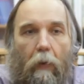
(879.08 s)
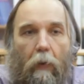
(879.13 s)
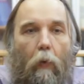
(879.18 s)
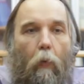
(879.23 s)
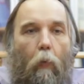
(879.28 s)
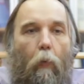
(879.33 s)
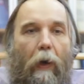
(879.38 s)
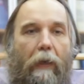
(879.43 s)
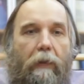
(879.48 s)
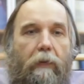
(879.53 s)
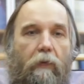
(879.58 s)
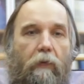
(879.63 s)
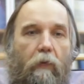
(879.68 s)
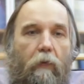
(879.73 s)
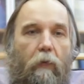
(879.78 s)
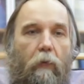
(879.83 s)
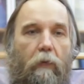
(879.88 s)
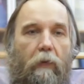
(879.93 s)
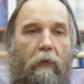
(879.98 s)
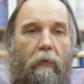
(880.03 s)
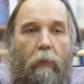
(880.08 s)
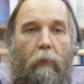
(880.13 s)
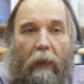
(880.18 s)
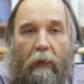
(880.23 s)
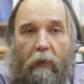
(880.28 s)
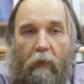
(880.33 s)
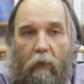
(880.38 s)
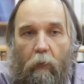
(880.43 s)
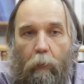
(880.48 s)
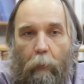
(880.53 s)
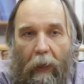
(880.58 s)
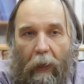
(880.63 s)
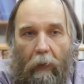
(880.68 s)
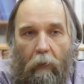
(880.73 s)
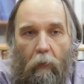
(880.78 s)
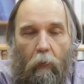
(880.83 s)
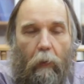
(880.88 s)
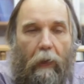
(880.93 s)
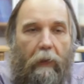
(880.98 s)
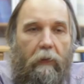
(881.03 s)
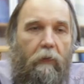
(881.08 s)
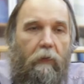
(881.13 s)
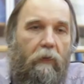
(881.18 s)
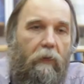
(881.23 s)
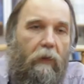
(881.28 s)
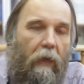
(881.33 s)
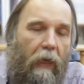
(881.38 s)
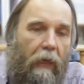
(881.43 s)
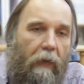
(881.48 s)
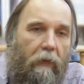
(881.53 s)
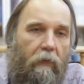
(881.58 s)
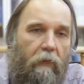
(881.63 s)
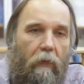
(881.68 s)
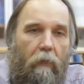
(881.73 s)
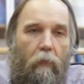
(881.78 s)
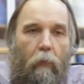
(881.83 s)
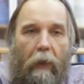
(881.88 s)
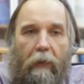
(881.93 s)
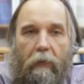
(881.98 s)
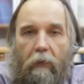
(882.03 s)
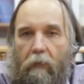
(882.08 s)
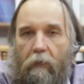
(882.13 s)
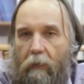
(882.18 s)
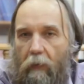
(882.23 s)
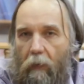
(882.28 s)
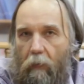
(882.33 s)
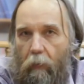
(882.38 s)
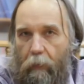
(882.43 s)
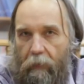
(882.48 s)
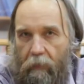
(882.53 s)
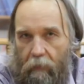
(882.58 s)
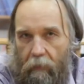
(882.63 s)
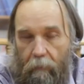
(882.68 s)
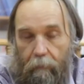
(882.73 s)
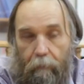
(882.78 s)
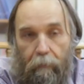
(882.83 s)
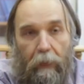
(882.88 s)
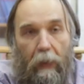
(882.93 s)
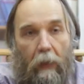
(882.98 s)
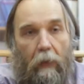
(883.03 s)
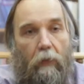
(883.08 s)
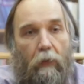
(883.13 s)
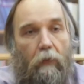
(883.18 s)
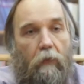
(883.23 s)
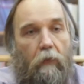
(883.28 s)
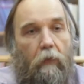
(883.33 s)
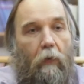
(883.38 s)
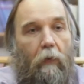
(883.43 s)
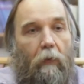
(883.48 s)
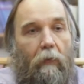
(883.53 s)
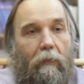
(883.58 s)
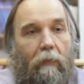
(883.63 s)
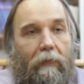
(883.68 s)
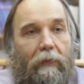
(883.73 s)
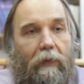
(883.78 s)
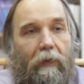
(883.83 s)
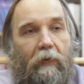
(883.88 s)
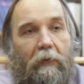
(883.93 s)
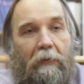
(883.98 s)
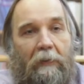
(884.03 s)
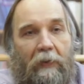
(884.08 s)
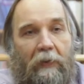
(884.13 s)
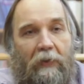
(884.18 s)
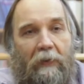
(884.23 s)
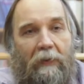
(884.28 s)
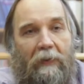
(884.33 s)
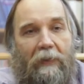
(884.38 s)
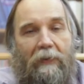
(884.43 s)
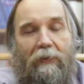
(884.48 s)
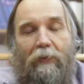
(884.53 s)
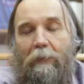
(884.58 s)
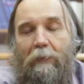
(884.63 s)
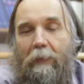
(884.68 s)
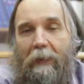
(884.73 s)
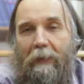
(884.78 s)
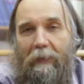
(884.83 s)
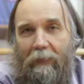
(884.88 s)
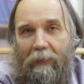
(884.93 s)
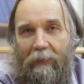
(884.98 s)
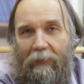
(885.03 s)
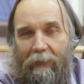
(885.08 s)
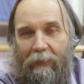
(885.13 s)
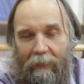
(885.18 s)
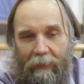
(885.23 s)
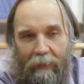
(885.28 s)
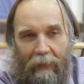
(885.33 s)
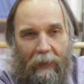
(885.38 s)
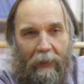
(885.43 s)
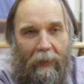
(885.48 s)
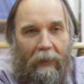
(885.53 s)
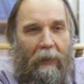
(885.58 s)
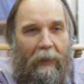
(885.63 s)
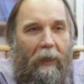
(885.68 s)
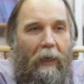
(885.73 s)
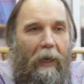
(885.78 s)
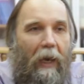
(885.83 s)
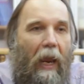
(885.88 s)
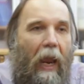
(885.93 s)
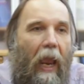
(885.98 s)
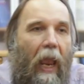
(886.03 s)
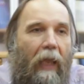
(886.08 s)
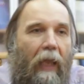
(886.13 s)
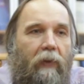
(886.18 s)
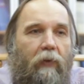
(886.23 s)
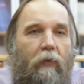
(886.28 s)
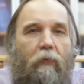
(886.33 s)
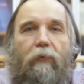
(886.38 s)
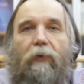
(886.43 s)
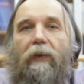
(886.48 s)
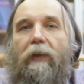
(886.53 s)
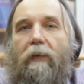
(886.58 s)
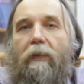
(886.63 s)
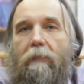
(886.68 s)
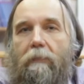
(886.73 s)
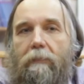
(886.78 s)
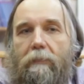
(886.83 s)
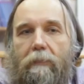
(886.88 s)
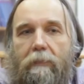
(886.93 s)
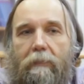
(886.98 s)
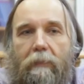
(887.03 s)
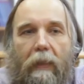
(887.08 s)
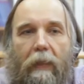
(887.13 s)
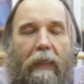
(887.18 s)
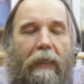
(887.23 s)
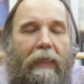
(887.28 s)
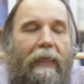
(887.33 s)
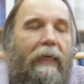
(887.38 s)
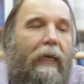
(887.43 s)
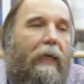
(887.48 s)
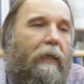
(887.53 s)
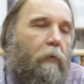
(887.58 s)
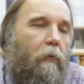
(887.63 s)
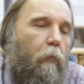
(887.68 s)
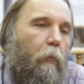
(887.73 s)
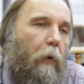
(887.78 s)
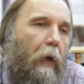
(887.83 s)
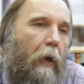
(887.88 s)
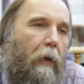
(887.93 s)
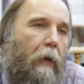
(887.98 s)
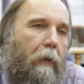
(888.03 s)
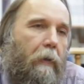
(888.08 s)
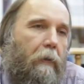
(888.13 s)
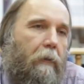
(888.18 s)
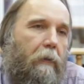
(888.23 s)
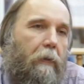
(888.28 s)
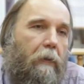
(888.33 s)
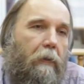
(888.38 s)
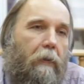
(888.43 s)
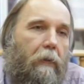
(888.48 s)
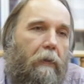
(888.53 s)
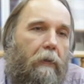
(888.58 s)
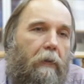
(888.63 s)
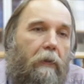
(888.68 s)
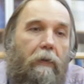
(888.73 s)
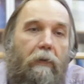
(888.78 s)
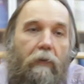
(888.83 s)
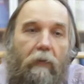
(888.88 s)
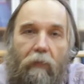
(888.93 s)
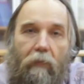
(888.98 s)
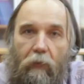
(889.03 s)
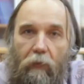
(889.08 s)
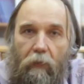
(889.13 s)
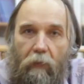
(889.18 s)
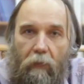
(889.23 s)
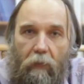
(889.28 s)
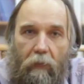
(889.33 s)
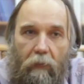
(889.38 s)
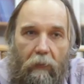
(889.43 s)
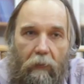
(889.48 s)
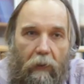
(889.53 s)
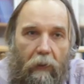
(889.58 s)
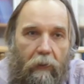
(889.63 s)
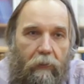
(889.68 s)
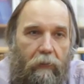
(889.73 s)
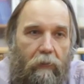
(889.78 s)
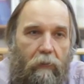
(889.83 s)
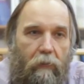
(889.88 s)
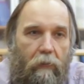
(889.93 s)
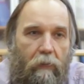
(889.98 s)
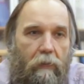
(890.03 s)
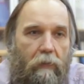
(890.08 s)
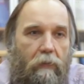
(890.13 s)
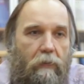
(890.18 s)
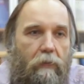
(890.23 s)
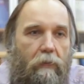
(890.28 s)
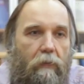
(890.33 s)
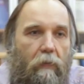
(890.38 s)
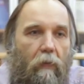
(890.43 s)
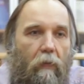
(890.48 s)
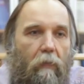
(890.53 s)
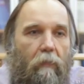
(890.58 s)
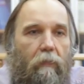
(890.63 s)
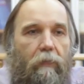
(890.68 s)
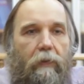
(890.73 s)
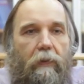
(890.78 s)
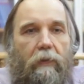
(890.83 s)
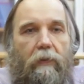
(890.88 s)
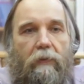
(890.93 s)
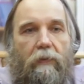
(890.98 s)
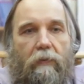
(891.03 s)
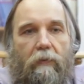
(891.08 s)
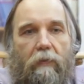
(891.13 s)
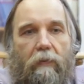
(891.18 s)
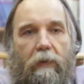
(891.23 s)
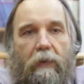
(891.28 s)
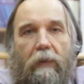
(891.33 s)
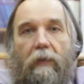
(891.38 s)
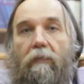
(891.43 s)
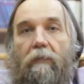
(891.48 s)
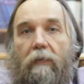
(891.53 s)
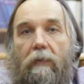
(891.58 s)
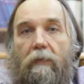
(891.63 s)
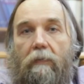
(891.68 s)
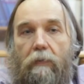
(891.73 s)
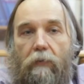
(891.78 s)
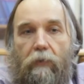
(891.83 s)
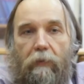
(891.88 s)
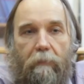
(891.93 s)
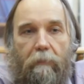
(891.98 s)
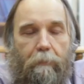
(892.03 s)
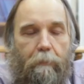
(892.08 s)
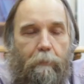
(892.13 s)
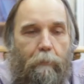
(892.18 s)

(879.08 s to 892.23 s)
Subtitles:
what is good and what is bad, what is highest and what is lowest. So the situation is repeated. And the freedom gained by individual in the course of the historic involution